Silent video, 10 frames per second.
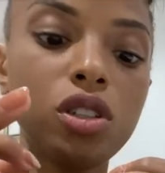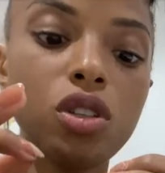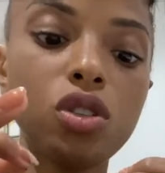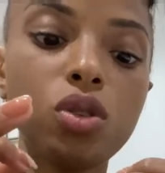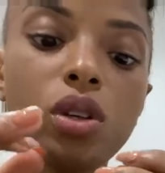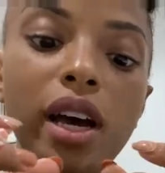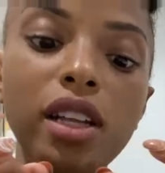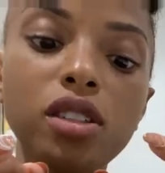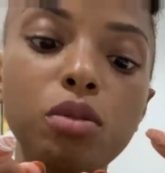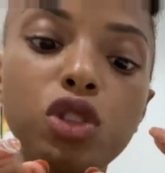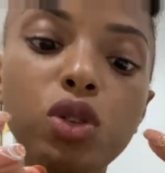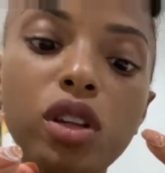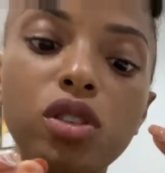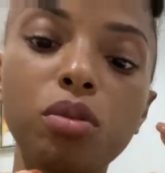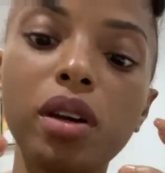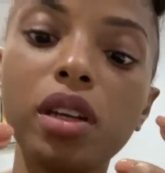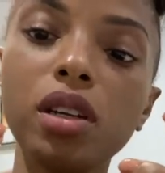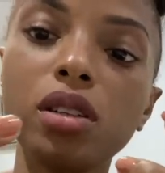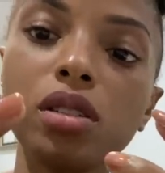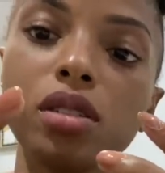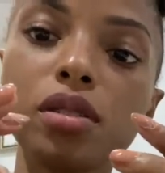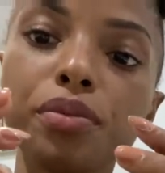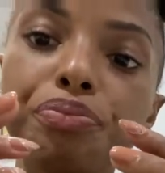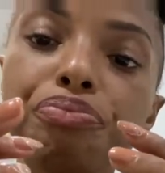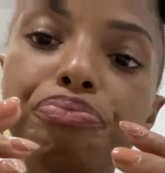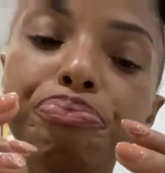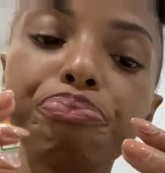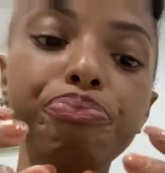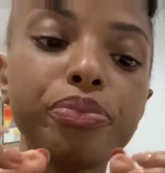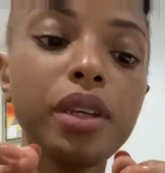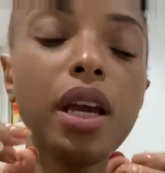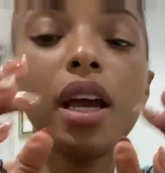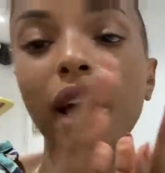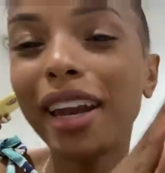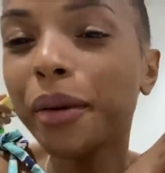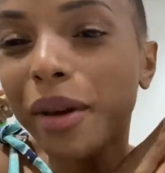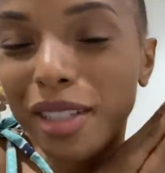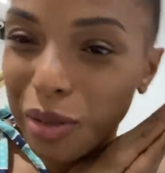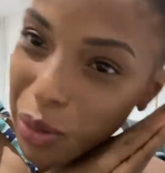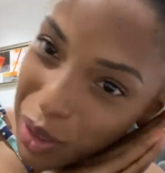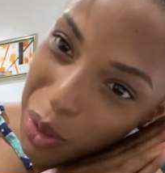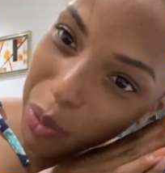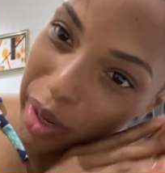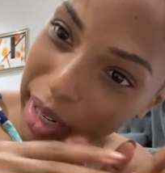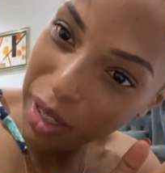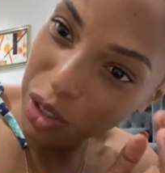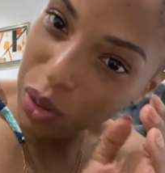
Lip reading: so it'll add some strength to my nails. Anyways, I'm going home right now. So